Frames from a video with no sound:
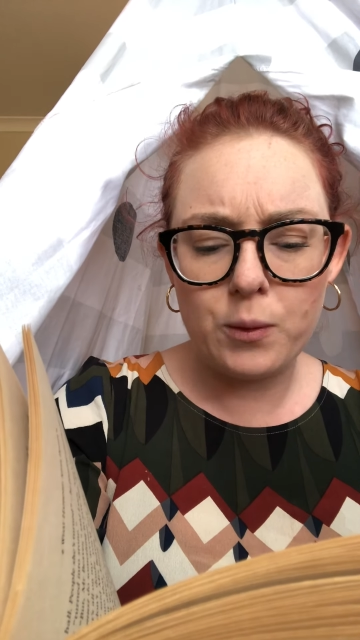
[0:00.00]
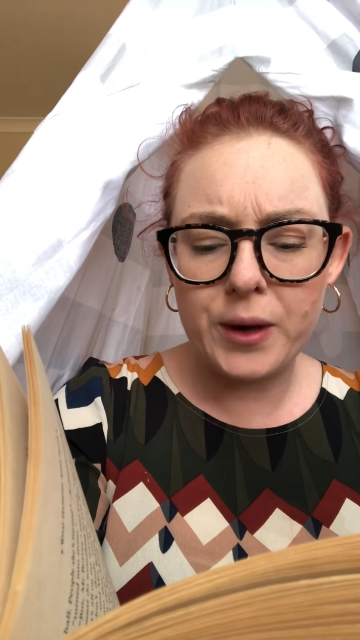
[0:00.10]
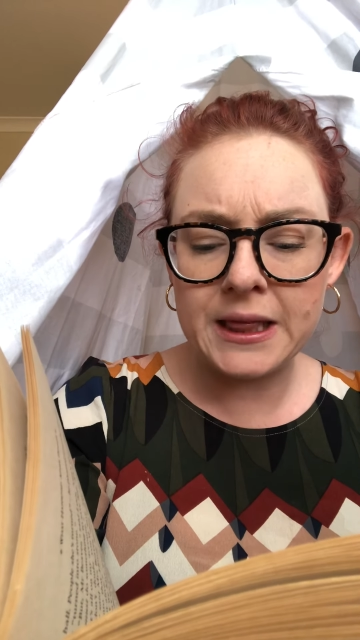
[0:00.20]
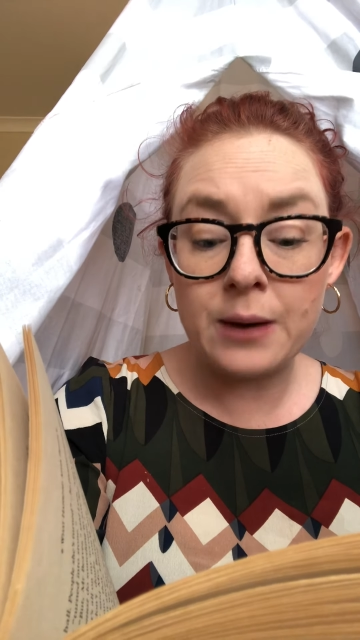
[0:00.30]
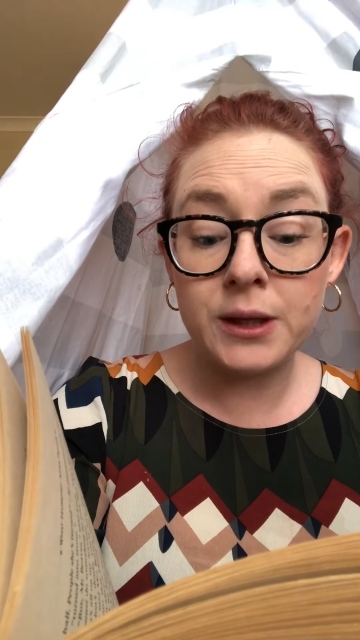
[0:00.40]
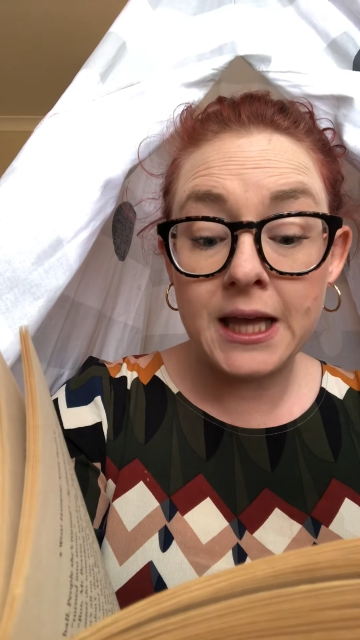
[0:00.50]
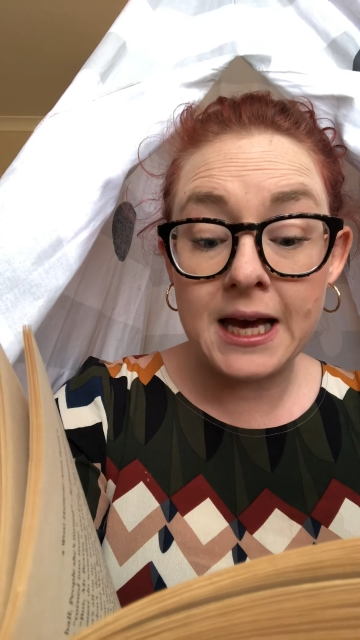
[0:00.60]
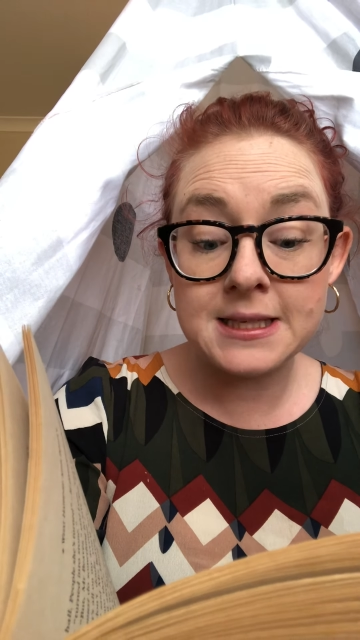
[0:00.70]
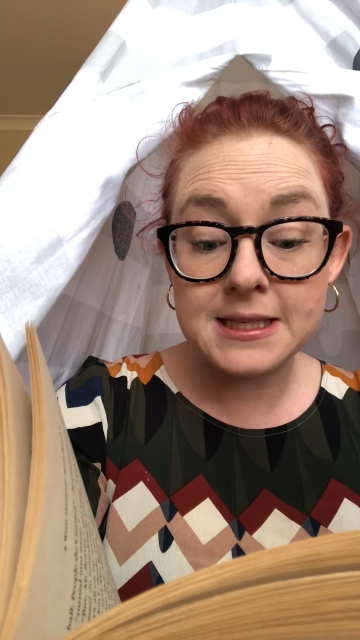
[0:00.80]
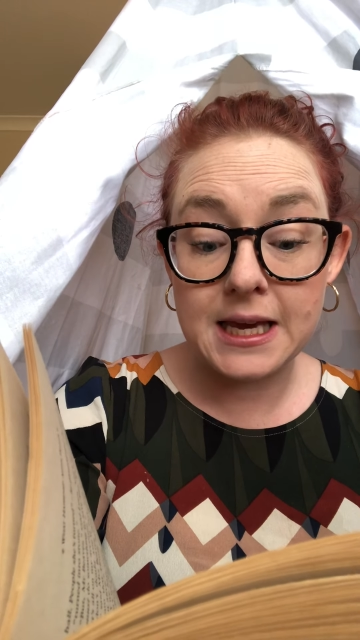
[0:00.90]
when they were
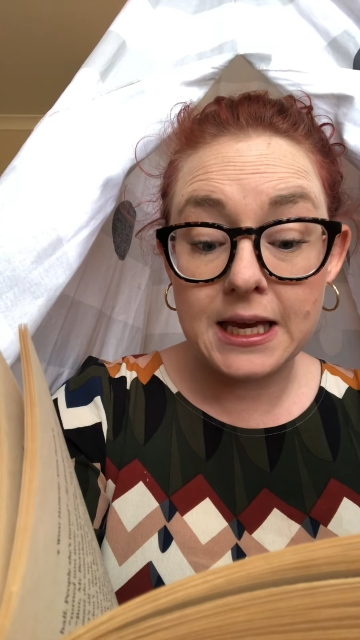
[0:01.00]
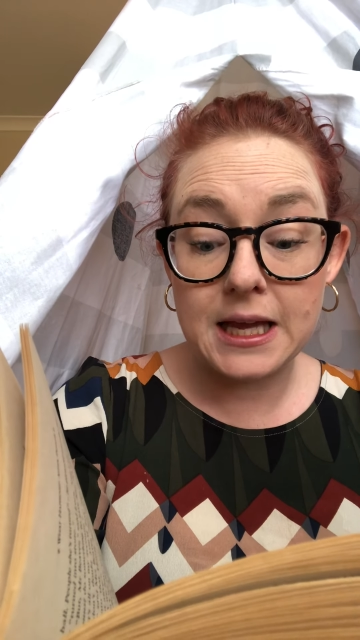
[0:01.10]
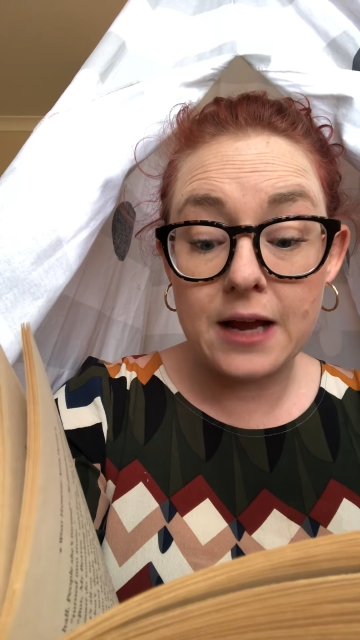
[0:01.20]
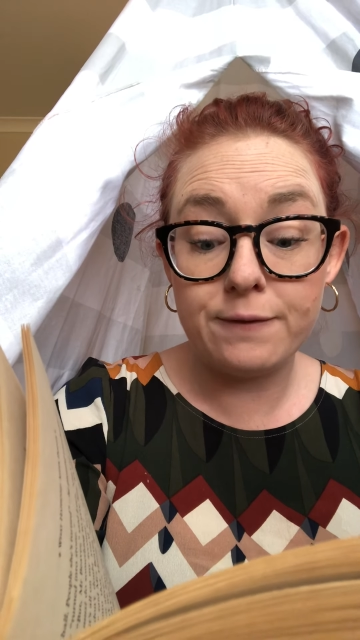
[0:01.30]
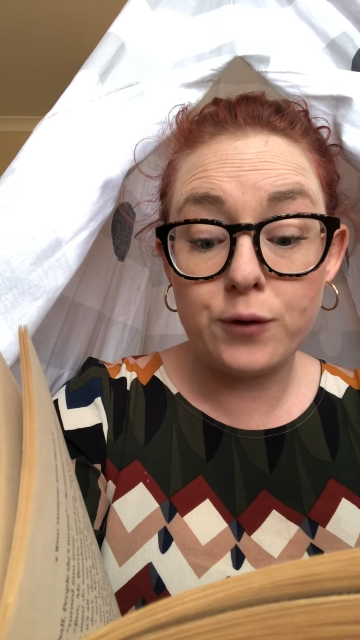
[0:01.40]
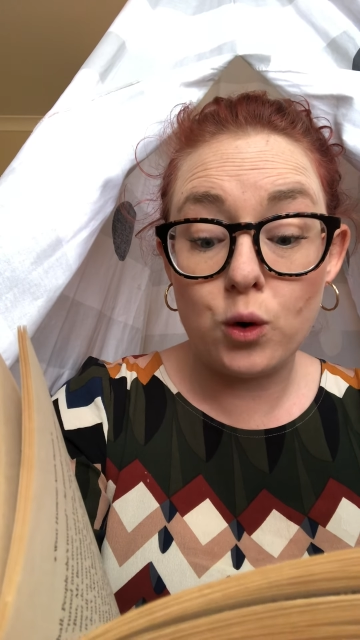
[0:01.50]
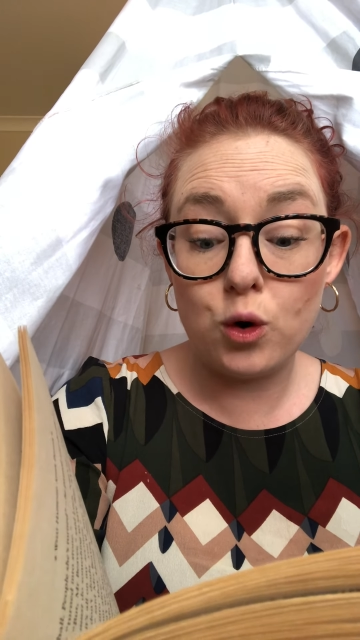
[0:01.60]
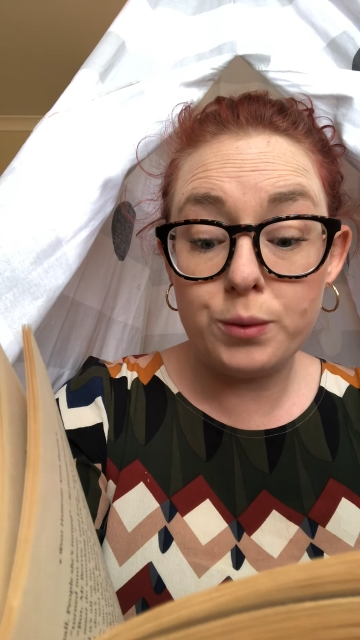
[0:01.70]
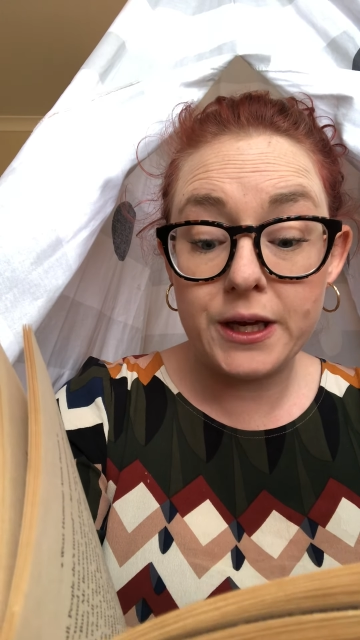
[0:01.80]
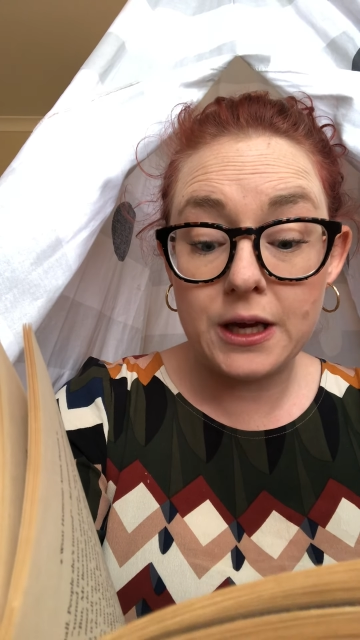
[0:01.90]
last seen, and for
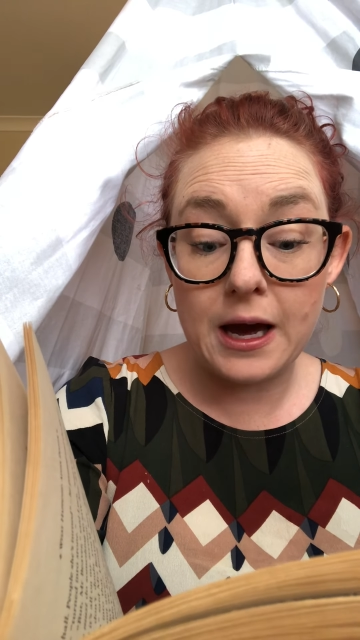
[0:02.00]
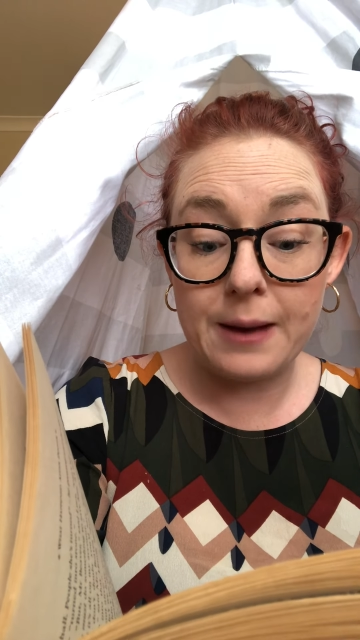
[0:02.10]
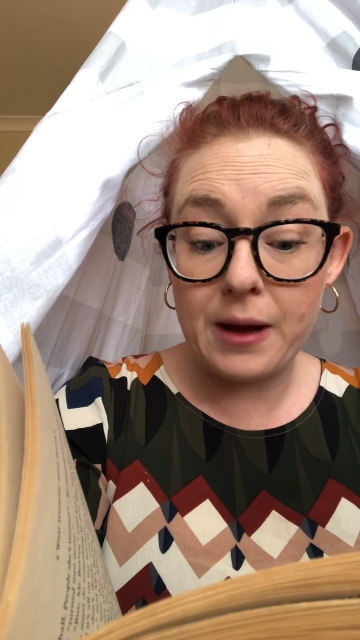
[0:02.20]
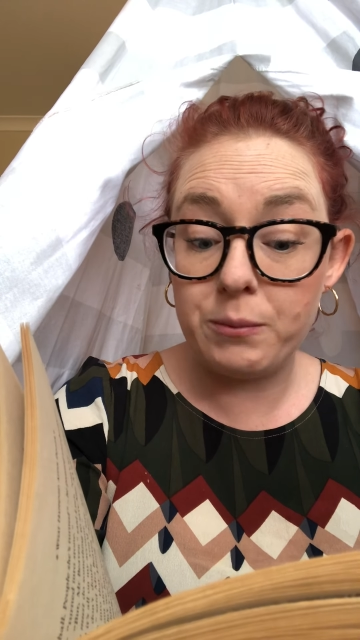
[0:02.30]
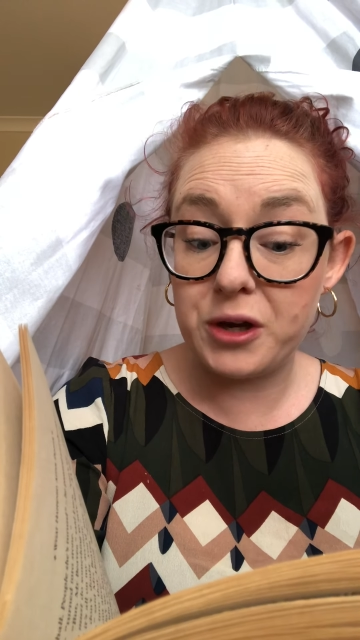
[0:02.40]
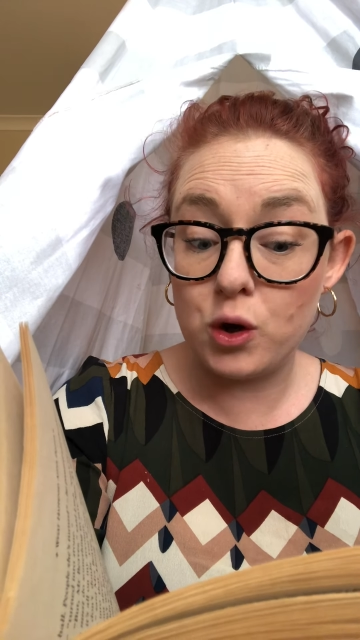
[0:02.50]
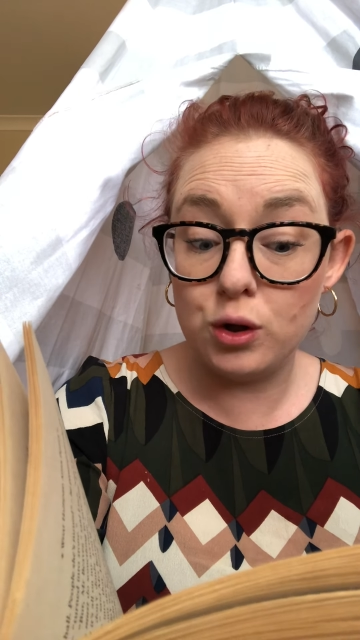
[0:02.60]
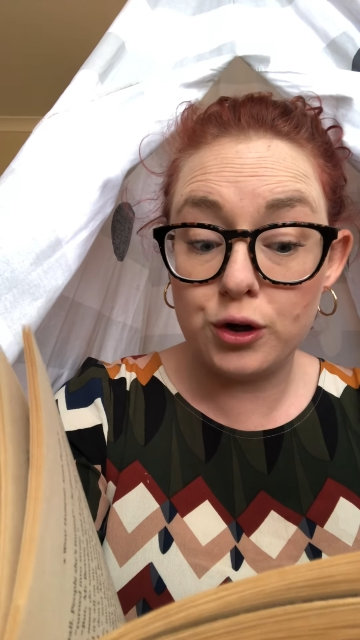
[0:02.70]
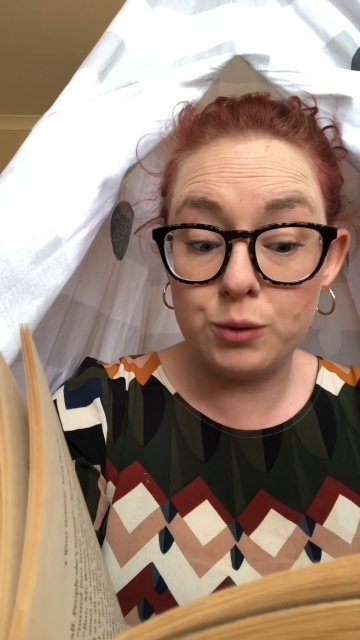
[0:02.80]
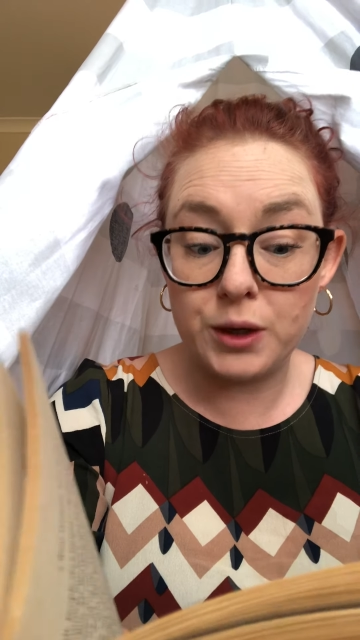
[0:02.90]
all we um, and we
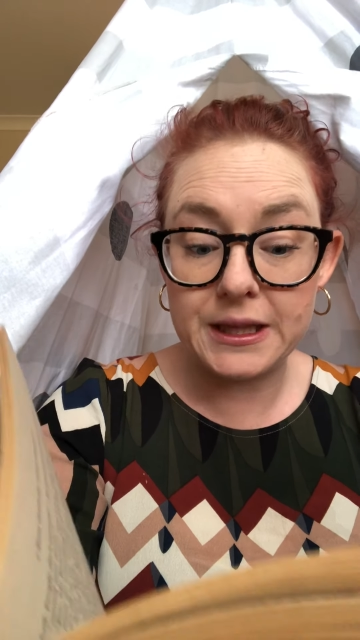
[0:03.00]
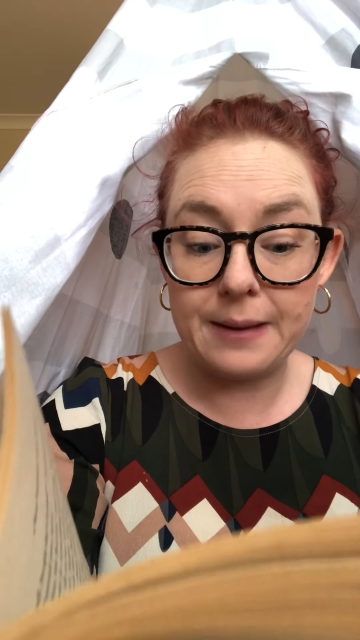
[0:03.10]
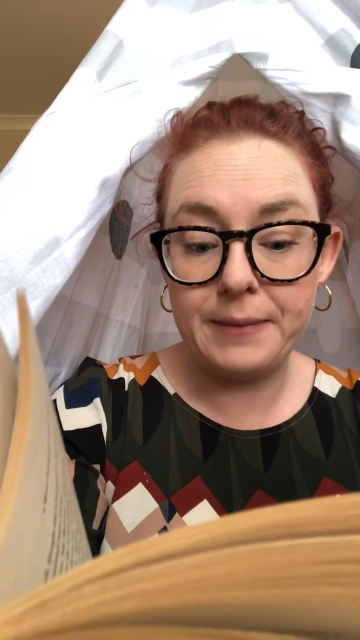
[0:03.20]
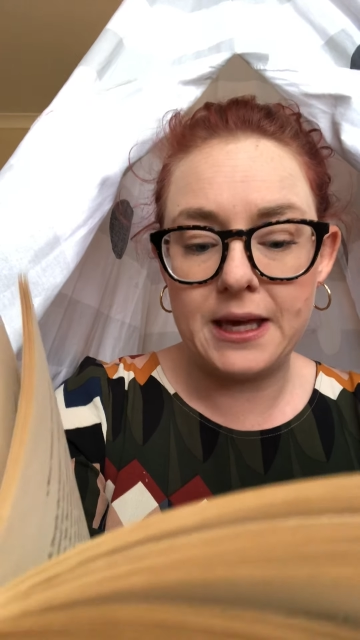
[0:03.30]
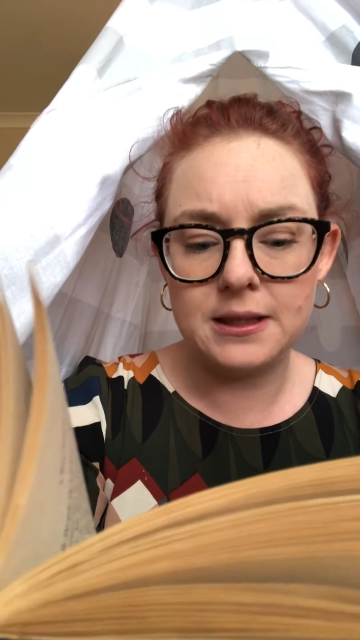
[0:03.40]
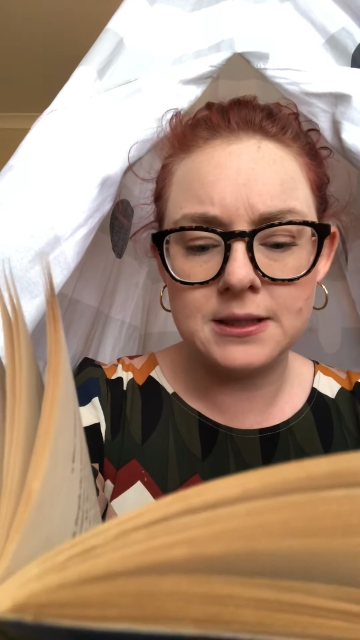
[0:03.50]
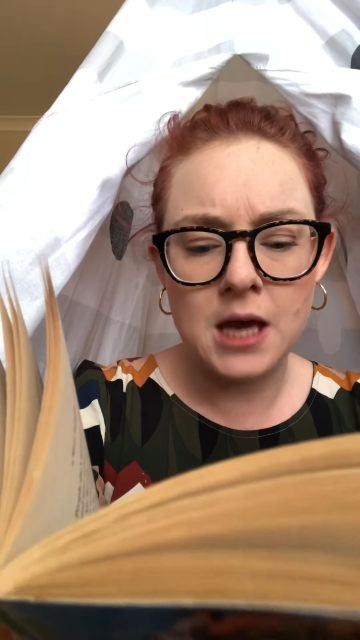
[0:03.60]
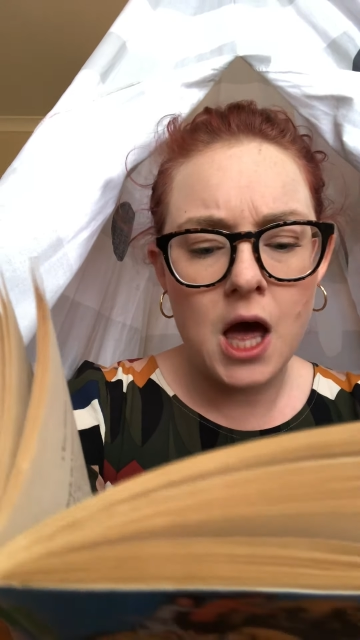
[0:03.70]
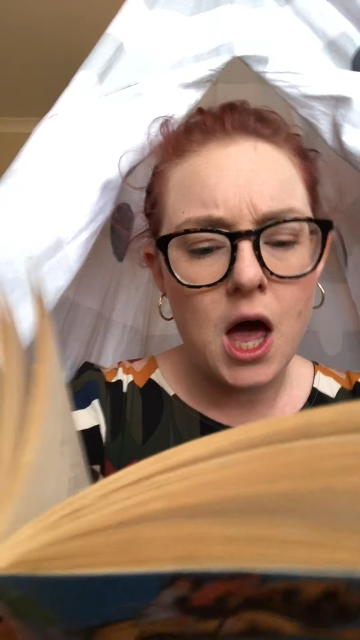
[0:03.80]
all know what that means.